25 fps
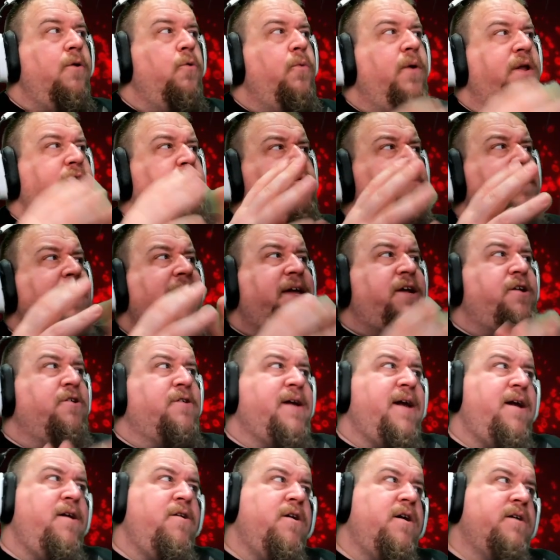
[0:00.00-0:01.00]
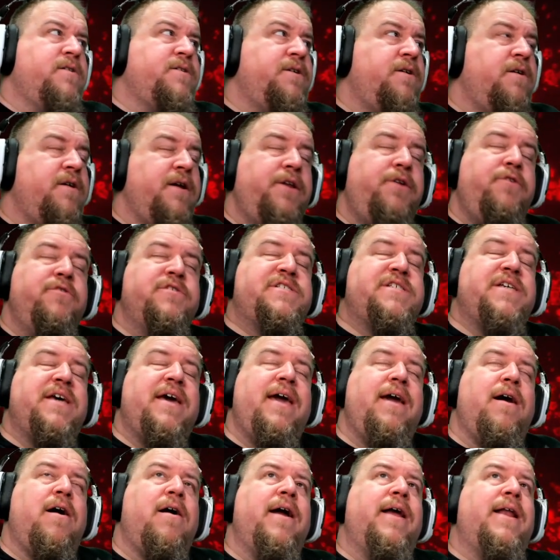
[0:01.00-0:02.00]
when you make your character and you
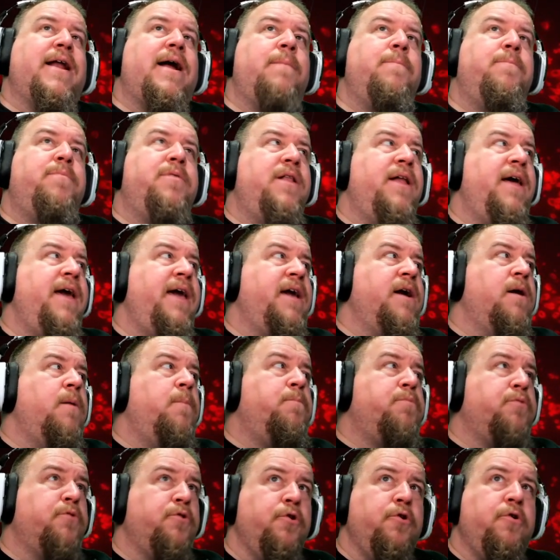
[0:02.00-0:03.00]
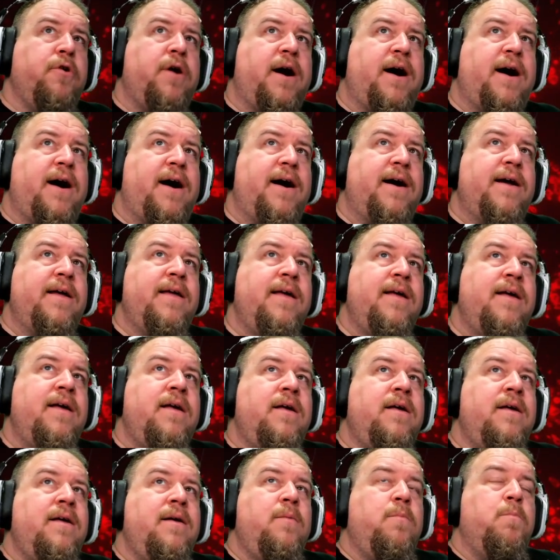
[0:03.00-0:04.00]
say, "All right, I'm playing a Brujah."
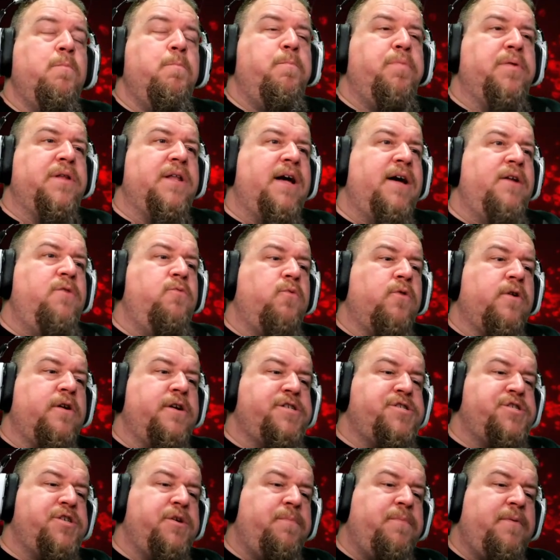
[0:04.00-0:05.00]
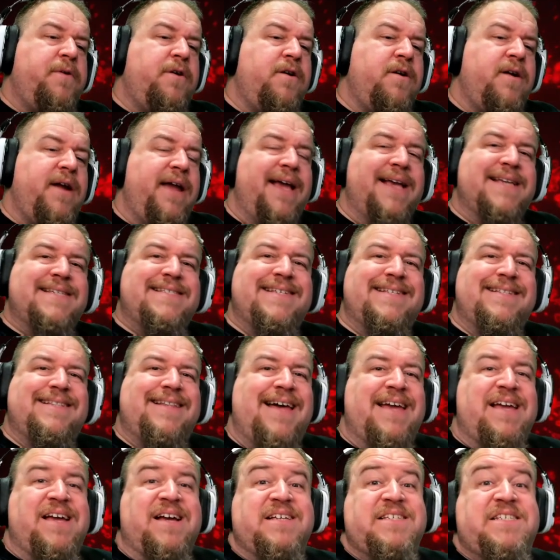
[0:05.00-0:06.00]
Blood worshiper isn't
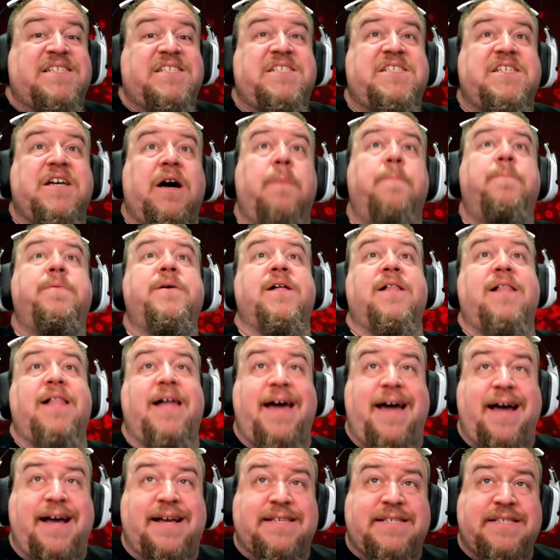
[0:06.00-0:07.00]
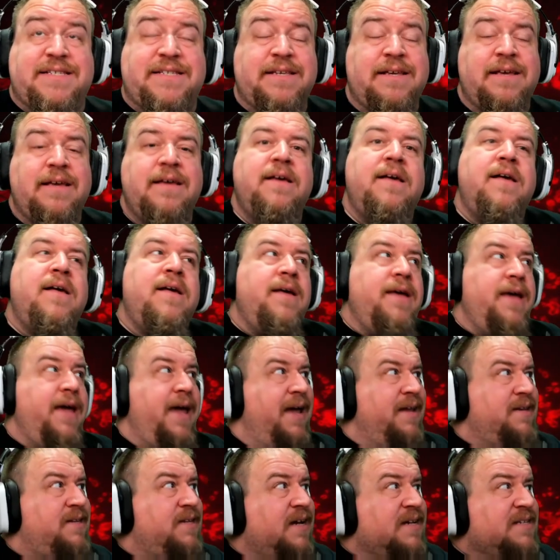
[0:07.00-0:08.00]
like a subclass.
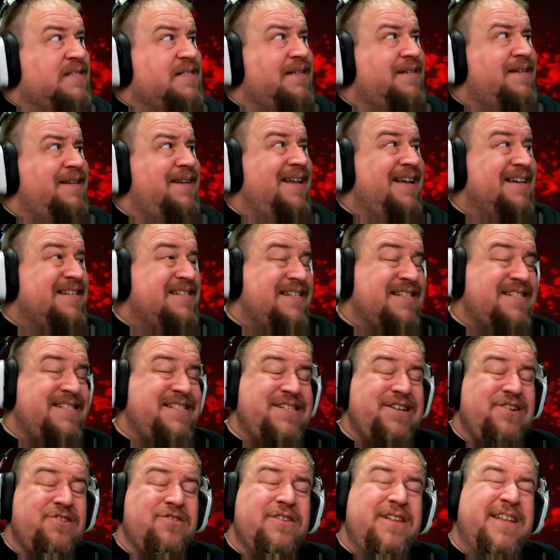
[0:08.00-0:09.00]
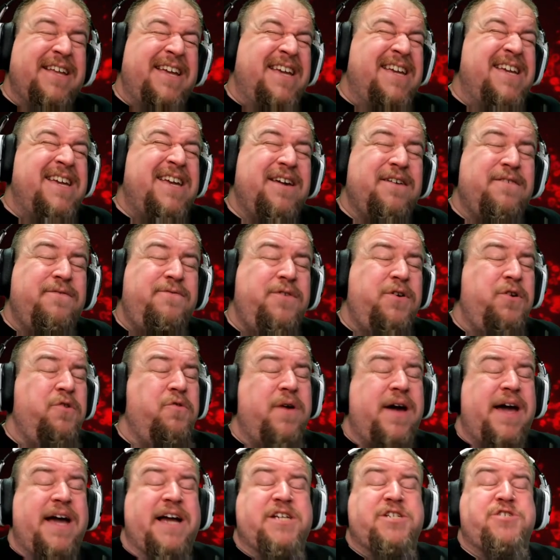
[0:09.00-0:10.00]
It doesn't necessarily give
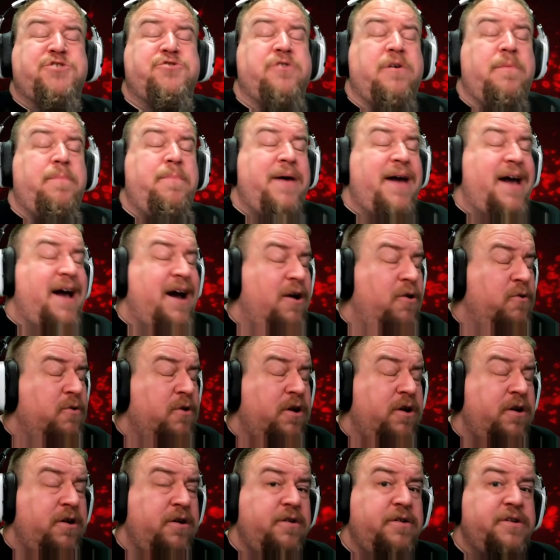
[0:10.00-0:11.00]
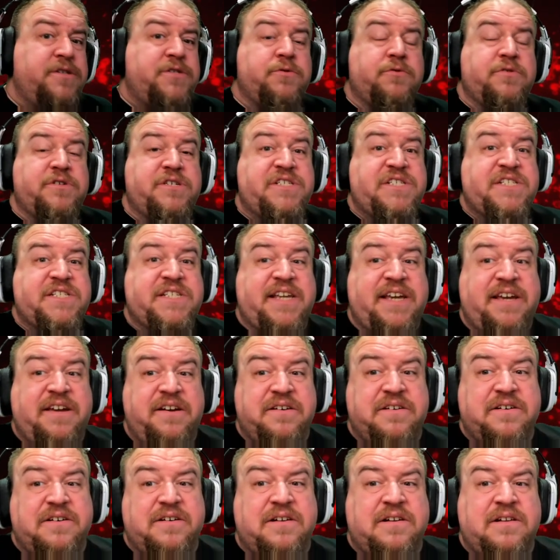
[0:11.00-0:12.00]
you extra powers or
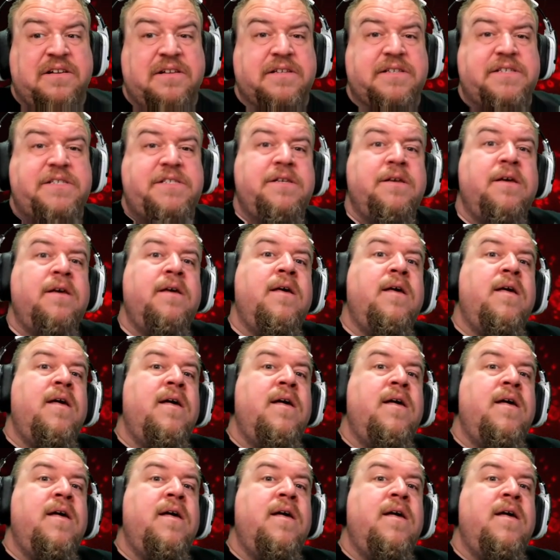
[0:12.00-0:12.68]
skills.